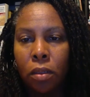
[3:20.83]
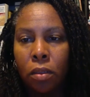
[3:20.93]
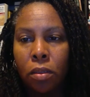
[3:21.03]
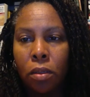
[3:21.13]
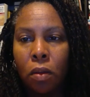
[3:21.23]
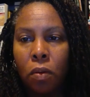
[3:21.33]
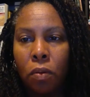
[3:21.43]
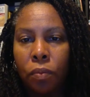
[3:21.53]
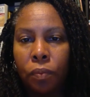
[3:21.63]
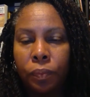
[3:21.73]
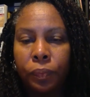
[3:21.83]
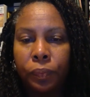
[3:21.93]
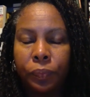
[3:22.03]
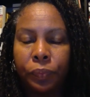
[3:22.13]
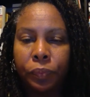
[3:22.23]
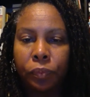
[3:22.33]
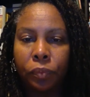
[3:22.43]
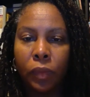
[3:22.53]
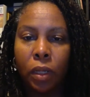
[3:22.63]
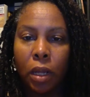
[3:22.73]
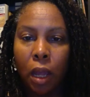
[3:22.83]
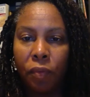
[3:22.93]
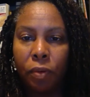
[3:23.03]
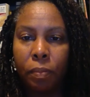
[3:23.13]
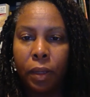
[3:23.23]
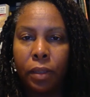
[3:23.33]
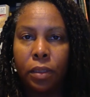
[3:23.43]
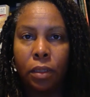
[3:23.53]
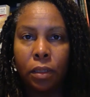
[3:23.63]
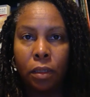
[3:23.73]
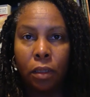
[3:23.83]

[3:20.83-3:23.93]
So government